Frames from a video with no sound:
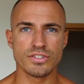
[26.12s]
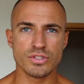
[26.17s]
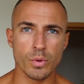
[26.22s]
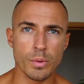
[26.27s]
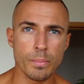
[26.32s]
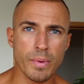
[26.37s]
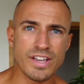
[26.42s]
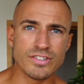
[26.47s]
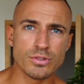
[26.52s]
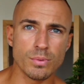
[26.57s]
So we
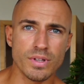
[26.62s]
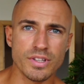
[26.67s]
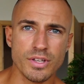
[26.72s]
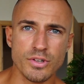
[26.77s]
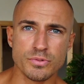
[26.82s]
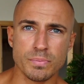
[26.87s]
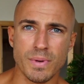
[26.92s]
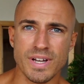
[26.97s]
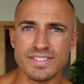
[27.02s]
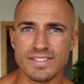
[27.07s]
may as well
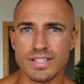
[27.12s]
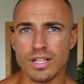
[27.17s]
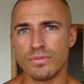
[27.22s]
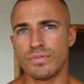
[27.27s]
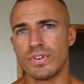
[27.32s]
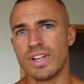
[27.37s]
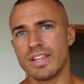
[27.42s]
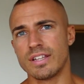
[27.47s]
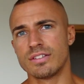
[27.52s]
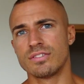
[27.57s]
use myself
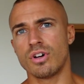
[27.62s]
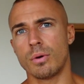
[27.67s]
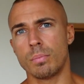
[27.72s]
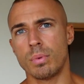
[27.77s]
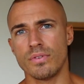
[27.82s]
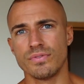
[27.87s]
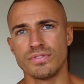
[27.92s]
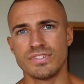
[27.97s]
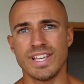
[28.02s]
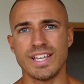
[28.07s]
and get the top
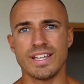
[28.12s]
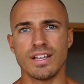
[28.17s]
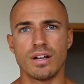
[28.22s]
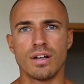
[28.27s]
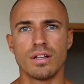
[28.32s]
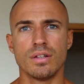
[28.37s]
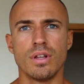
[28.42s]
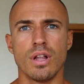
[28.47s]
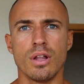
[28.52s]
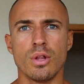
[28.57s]
off and take a
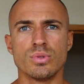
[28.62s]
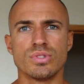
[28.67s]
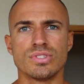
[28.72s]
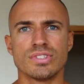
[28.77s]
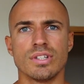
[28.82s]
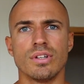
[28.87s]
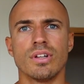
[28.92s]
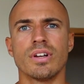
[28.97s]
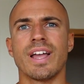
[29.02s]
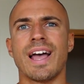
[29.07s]

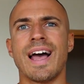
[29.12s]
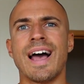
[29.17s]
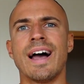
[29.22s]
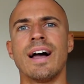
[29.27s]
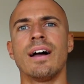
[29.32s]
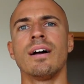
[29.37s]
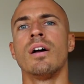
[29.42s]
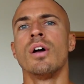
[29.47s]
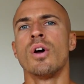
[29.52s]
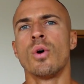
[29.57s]
closer look
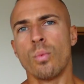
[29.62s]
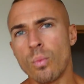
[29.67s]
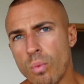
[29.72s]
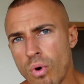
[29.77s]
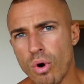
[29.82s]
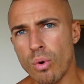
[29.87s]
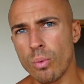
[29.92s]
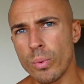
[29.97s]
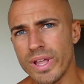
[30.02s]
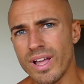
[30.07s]
at
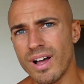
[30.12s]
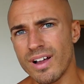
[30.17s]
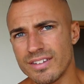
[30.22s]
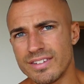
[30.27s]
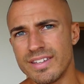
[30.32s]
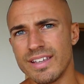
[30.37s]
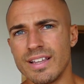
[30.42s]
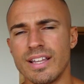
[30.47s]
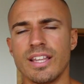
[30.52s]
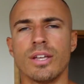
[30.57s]
what we are
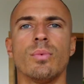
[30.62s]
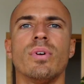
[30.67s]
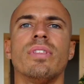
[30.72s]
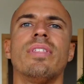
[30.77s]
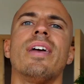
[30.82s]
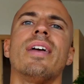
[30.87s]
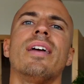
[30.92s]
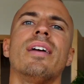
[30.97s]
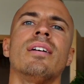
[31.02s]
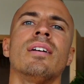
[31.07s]
dealing
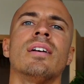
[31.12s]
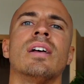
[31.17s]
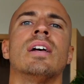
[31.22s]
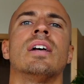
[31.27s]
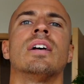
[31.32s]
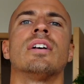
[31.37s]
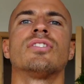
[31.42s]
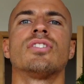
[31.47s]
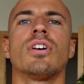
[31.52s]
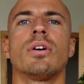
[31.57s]
with here.
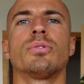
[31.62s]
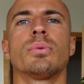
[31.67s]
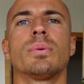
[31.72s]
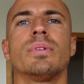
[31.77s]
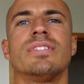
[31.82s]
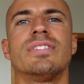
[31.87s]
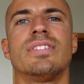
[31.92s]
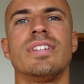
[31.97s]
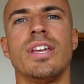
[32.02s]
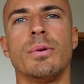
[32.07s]
So as you
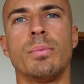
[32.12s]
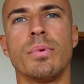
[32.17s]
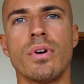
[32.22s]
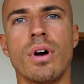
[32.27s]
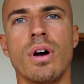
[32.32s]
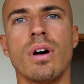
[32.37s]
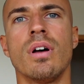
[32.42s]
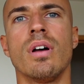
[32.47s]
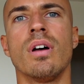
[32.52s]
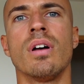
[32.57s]
can see, we've
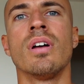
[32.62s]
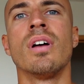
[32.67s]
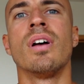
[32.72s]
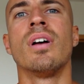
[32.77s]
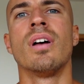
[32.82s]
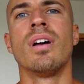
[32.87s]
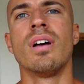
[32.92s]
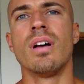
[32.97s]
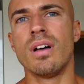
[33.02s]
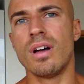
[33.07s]
got
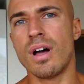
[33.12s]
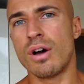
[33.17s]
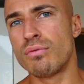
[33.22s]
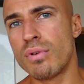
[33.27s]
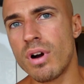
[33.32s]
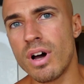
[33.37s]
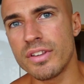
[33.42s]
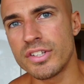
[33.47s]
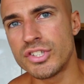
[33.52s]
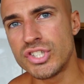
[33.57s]
a
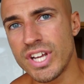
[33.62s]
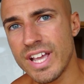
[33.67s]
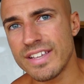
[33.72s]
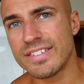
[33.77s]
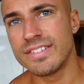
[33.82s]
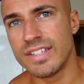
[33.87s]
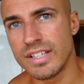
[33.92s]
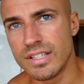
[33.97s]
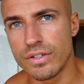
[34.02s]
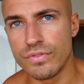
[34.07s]
rather
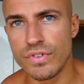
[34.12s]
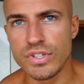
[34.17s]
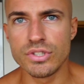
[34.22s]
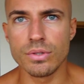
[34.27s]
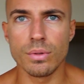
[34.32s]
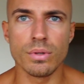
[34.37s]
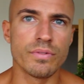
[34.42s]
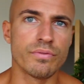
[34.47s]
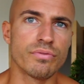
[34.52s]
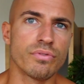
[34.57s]
chesty
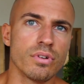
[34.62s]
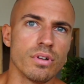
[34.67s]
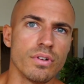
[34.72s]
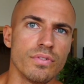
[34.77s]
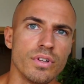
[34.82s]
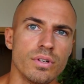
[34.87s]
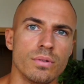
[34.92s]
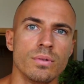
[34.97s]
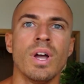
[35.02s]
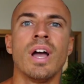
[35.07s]
individual in front of
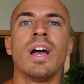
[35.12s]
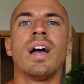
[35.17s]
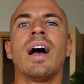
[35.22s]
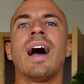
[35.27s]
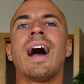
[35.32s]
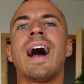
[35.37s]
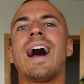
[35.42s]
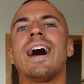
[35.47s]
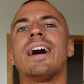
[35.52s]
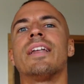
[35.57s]
you,
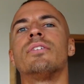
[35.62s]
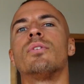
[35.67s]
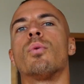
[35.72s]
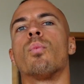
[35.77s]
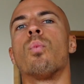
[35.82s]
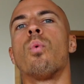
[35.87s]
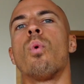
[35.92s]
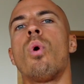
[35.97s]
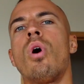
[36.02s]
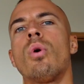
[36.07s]

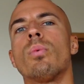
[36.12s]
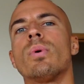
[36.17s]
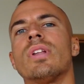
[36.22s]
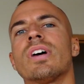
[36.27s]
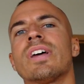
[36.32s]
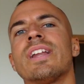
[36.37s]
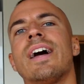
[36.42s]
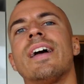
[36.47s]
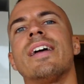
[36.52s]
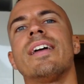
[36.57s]
and what we're
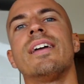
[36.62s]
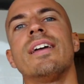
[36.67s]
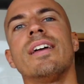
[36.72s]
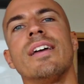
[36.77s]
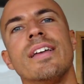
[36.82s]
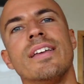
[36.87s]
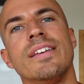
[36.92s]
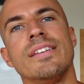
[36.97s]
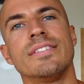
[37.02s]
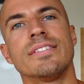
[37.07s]
looking at here
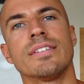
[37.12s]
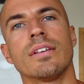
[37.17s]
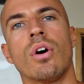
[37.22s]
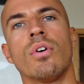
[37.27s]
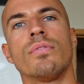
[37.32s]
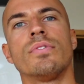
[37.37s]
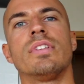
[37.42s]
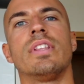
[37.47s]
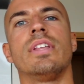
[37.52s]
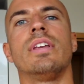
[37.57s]
is
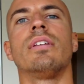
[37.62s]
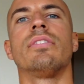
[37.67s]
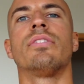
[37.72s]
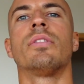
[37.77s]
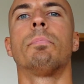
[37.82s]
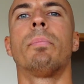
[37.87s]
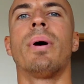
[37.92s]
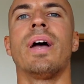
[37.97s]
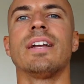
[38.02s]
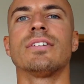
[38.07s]
obviously the
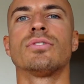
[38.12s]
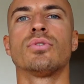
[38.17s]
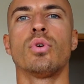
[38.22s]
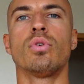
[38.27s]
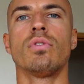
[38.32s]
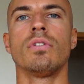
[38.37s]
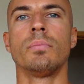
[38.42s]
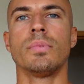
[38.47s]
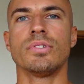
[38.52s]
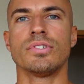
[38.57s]

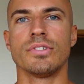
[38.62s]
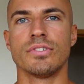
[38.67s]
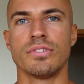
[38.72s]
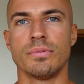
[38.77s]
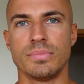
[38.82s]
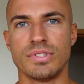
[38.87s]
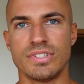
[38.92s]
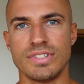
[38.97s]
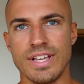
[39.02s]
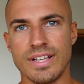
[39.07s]
pectoral muscles
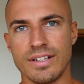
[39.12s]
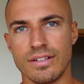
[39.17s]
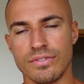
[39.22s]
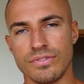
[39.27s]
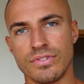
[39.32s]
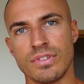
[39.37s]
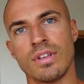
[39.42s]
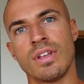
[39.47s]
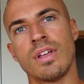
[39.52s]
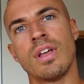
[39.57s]

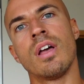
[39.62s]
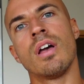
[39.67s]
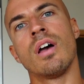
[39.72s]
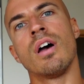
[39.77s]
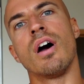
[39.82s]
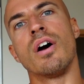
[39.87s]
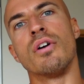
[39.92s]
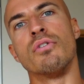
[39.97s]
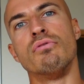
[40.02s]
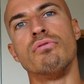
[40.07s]
themselves
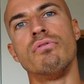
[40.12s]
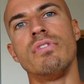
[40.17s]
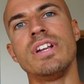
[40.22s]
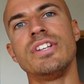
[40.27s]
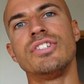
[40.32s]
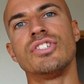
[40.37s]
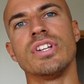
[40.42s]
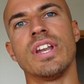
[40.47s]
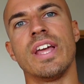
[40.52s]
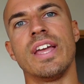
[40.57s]

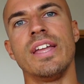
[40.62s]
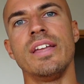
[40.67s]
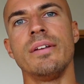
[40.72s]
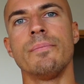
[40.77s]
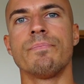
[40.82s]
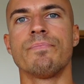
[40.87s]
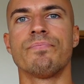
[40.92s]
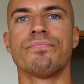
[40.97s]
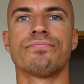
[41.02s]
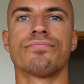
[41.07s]
originate